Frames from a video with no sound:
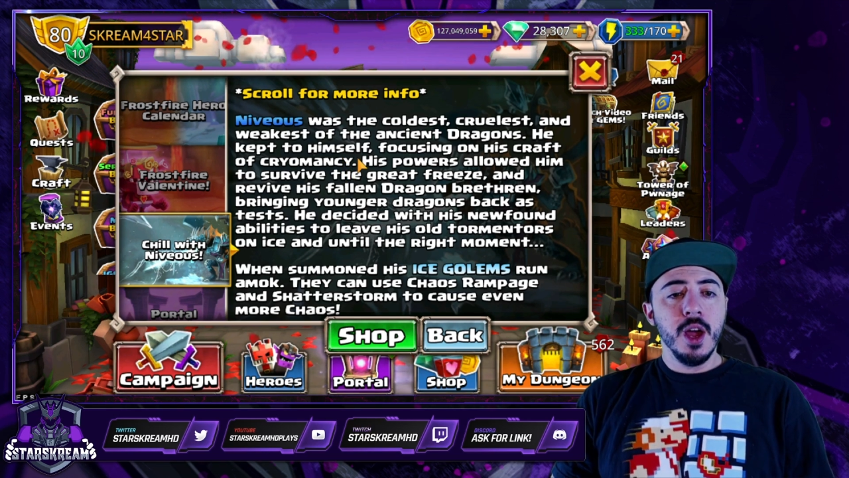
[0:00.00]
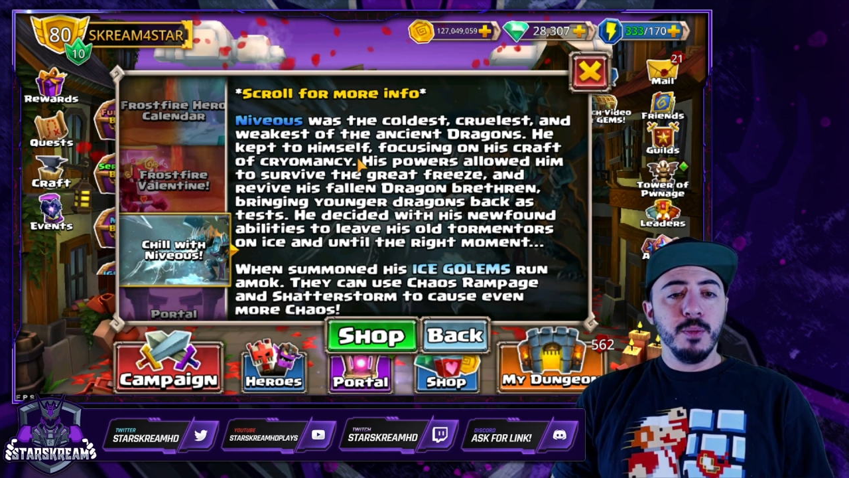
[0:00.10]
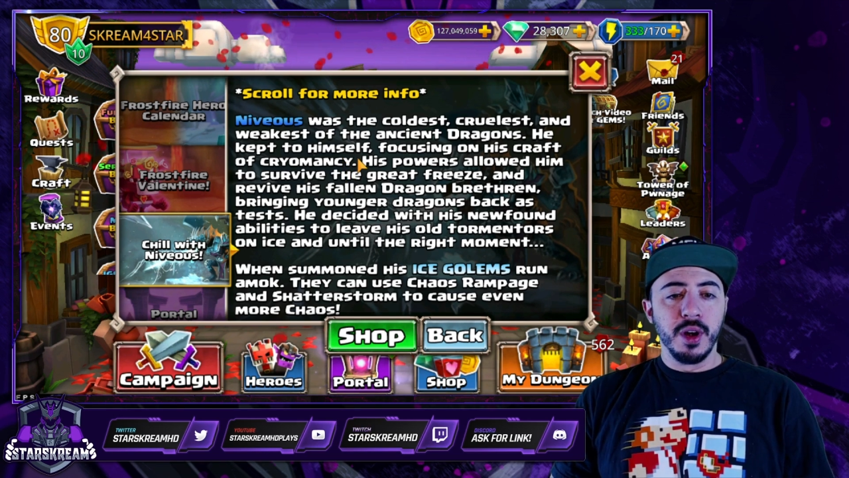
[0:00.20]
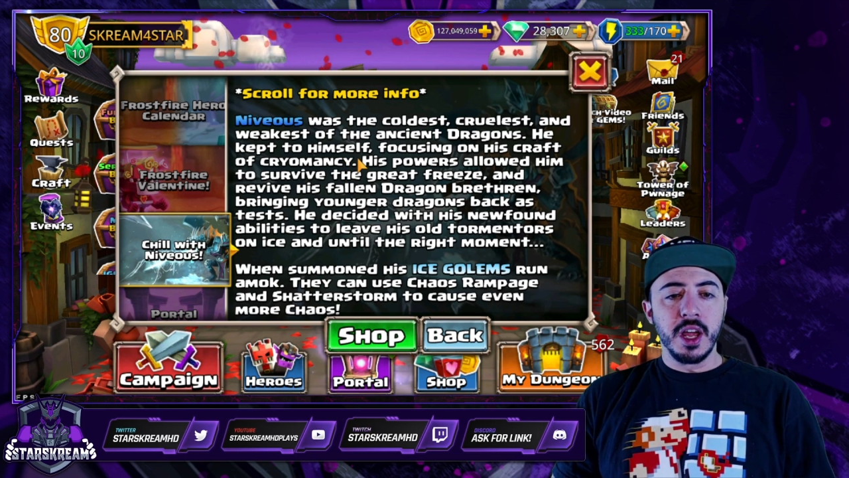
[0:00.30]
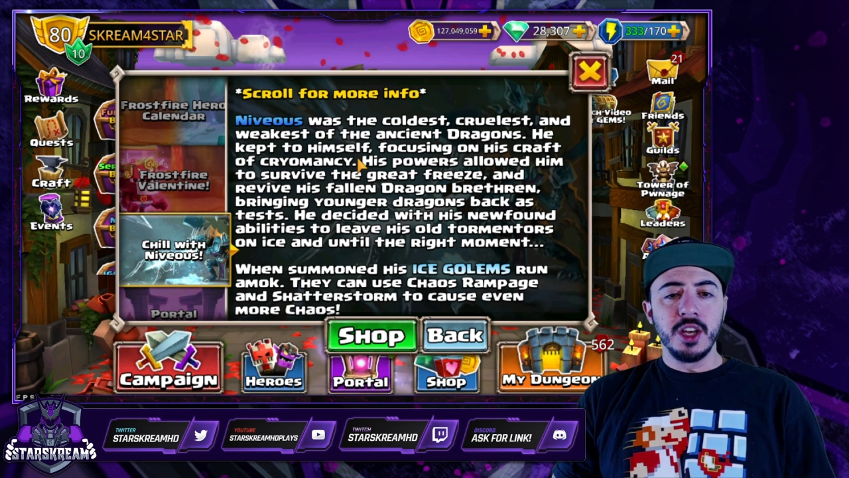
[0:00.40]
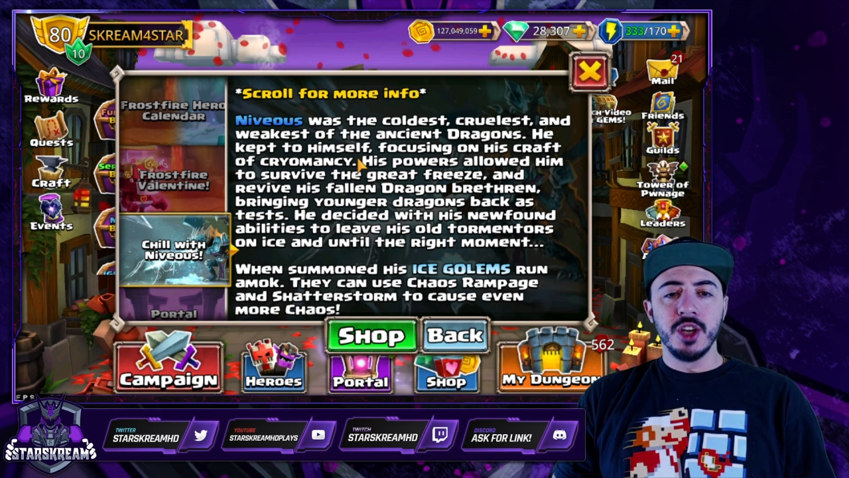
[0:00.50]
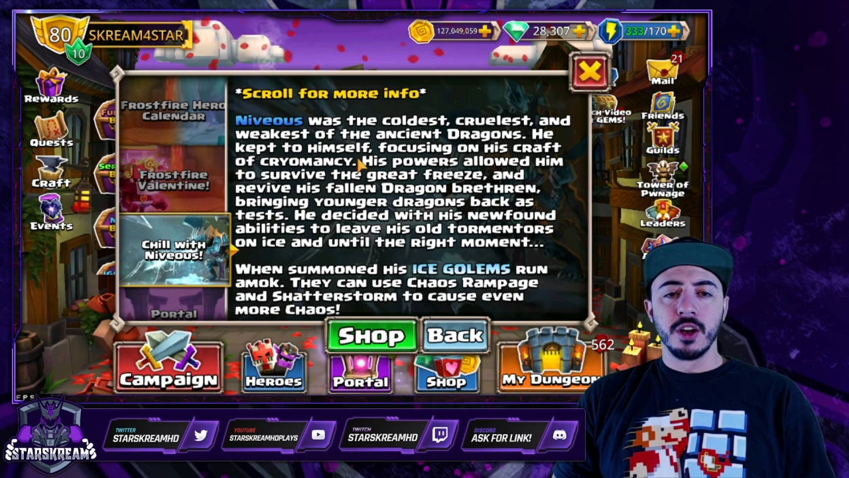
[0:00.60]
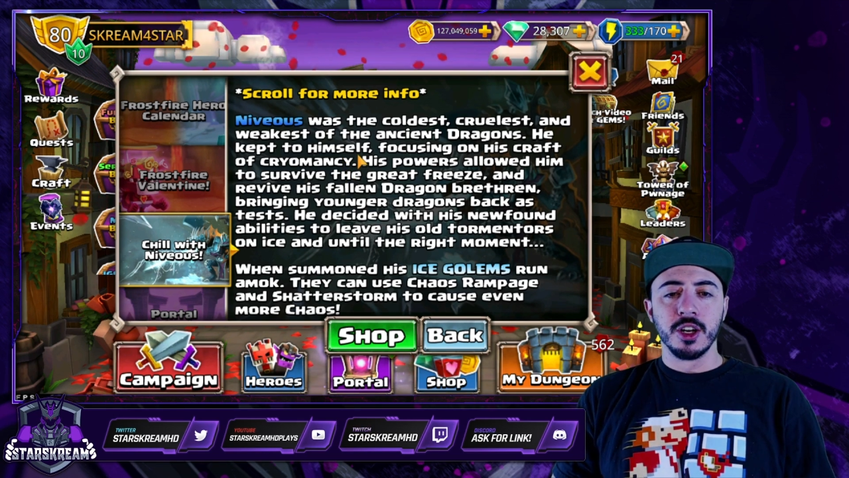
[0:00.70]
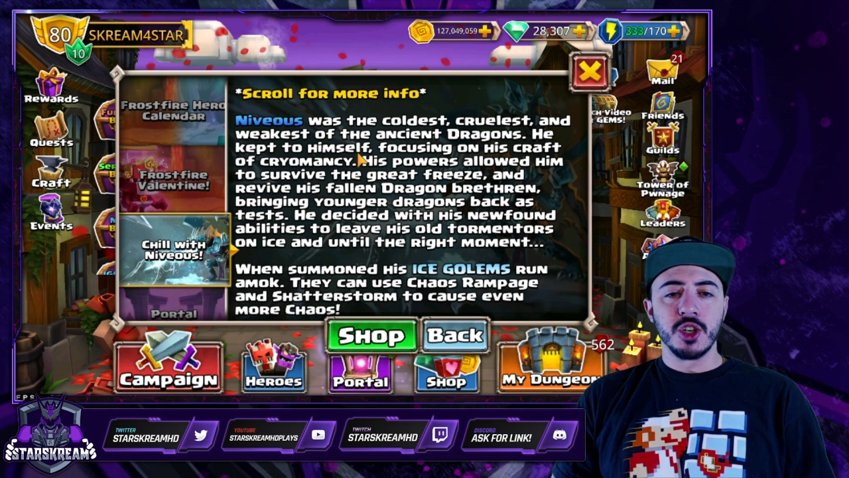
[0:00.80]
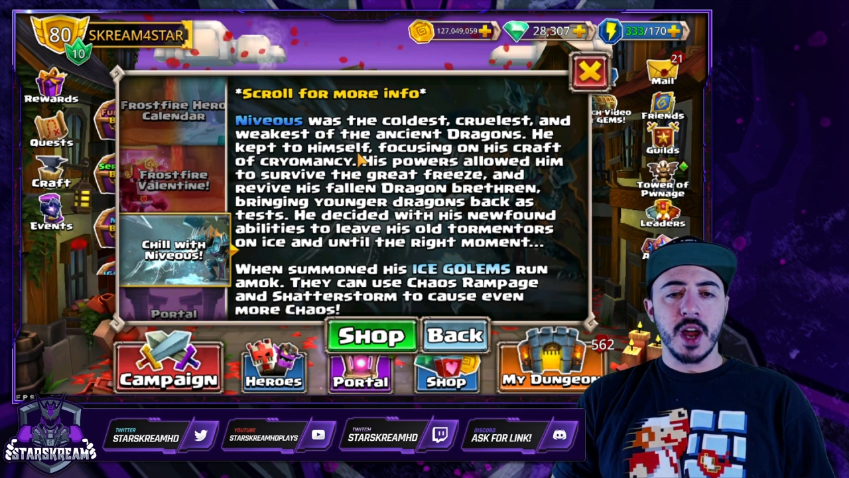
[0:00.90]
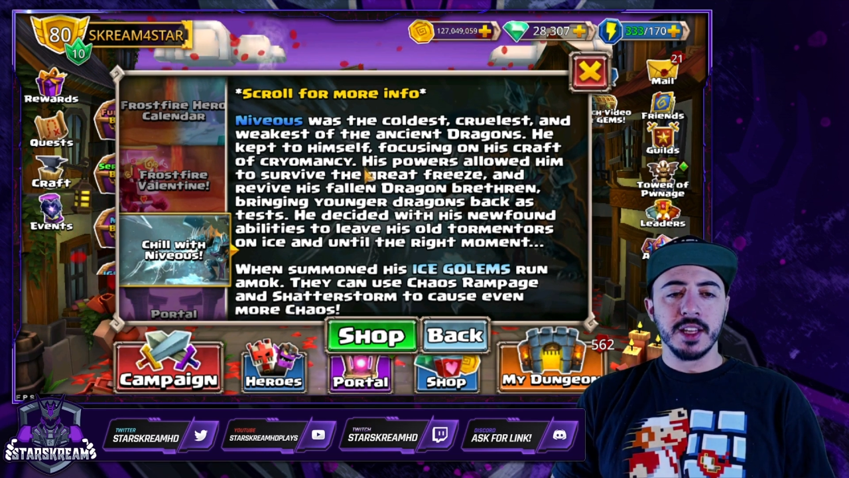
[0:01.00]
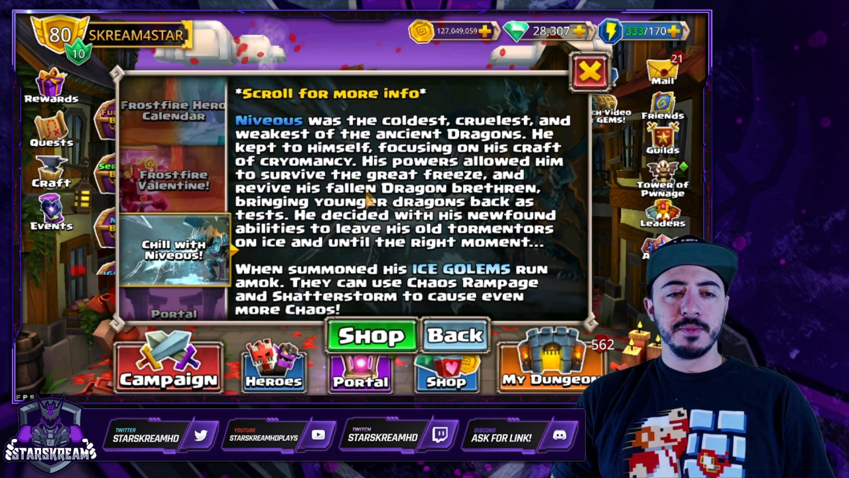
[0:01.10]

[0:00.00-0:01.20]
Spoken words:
bringing younger dragons